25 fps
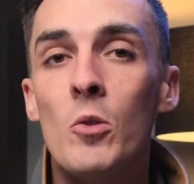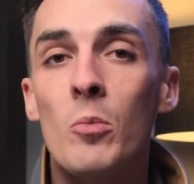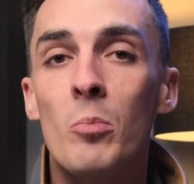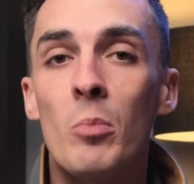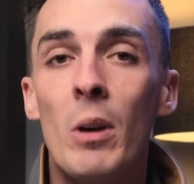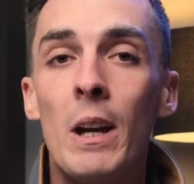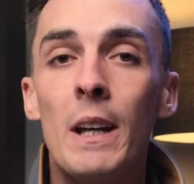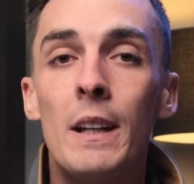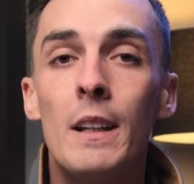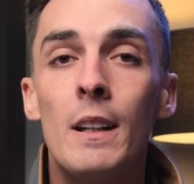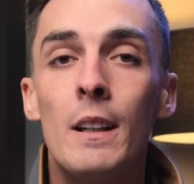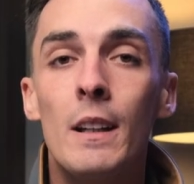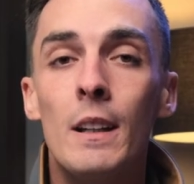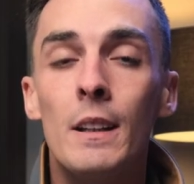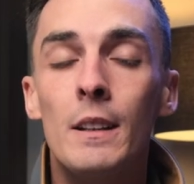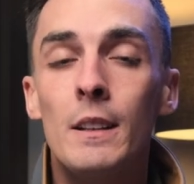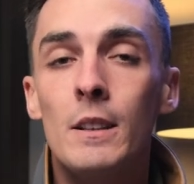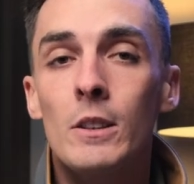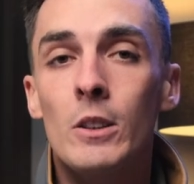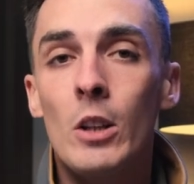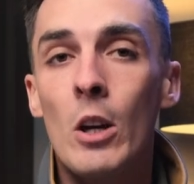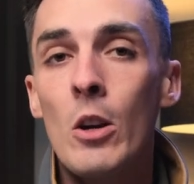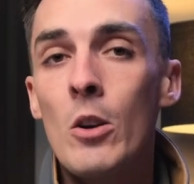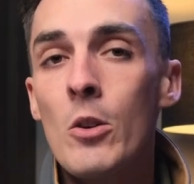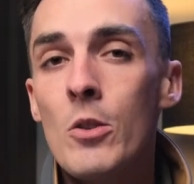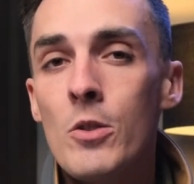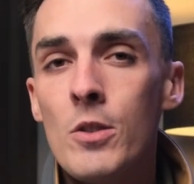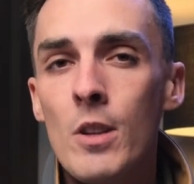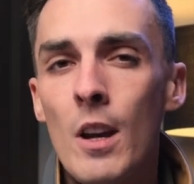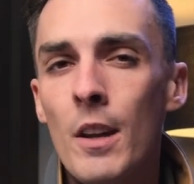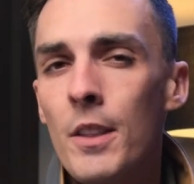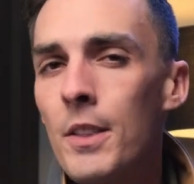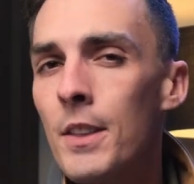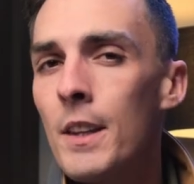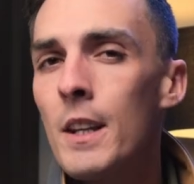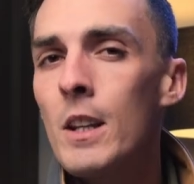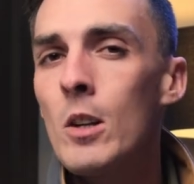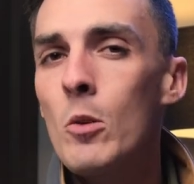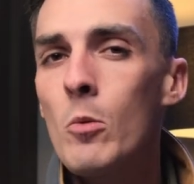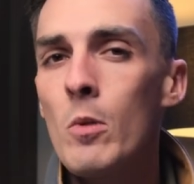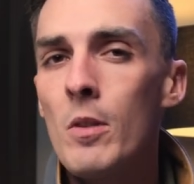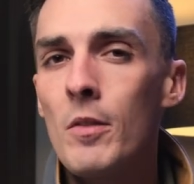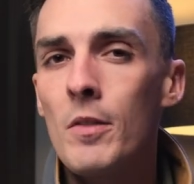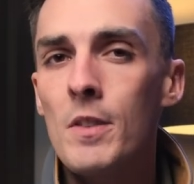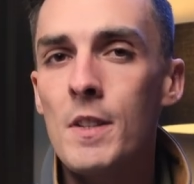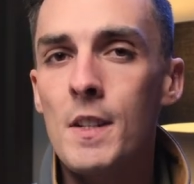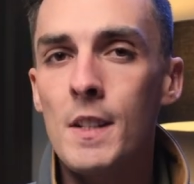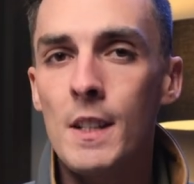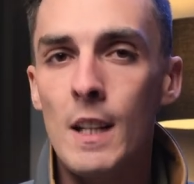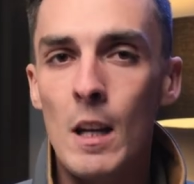or breaking any toes, I think
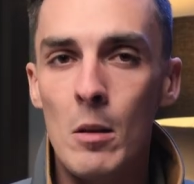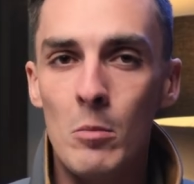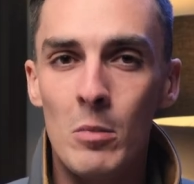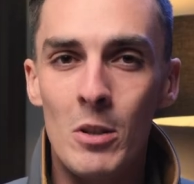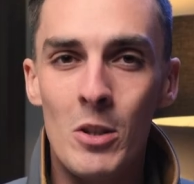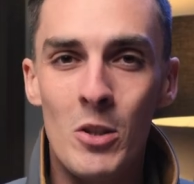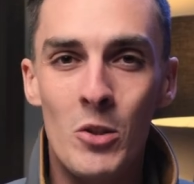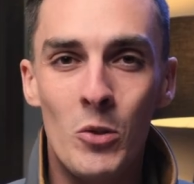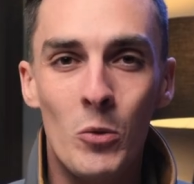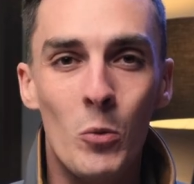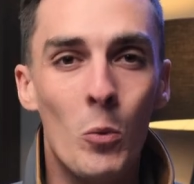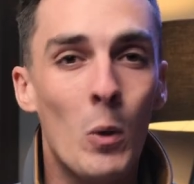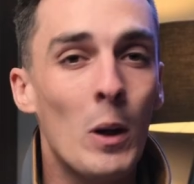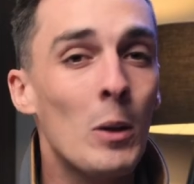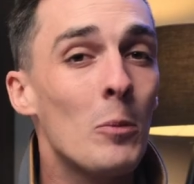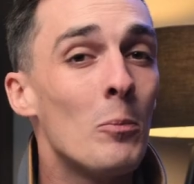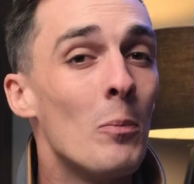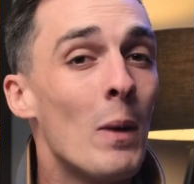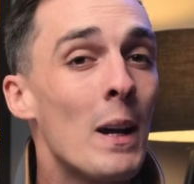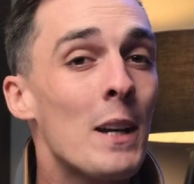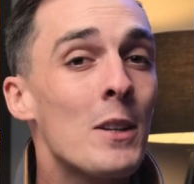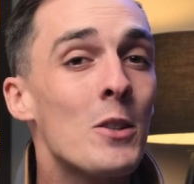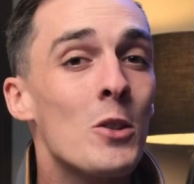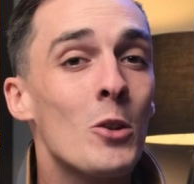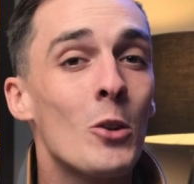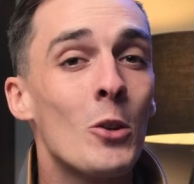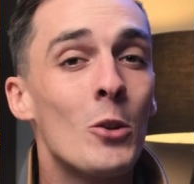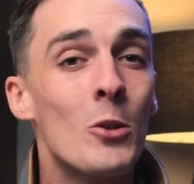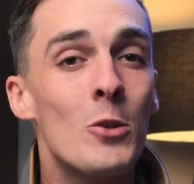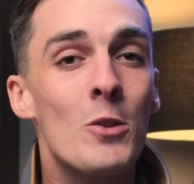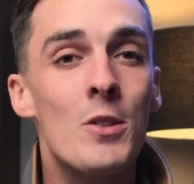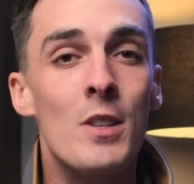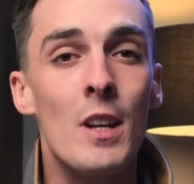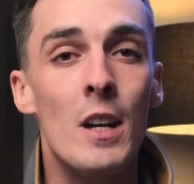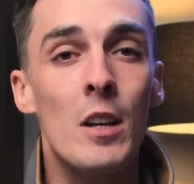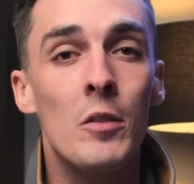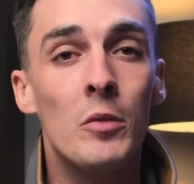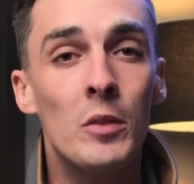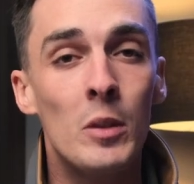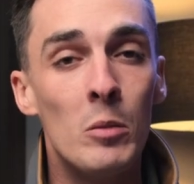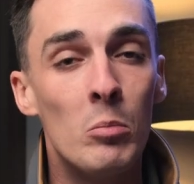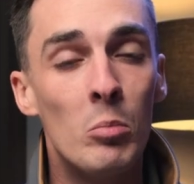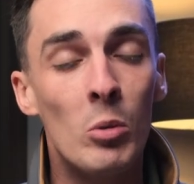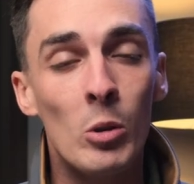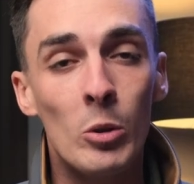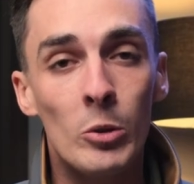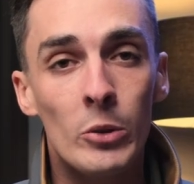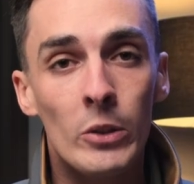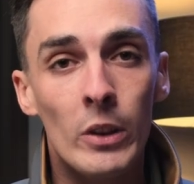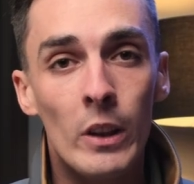we've established what makes a good safety
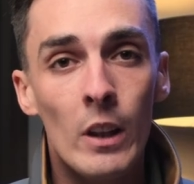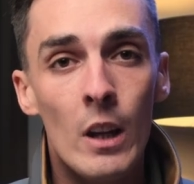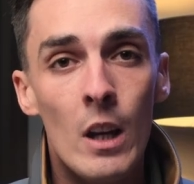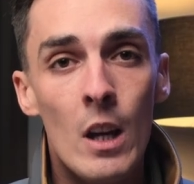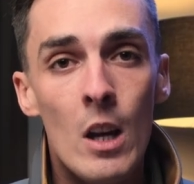boot.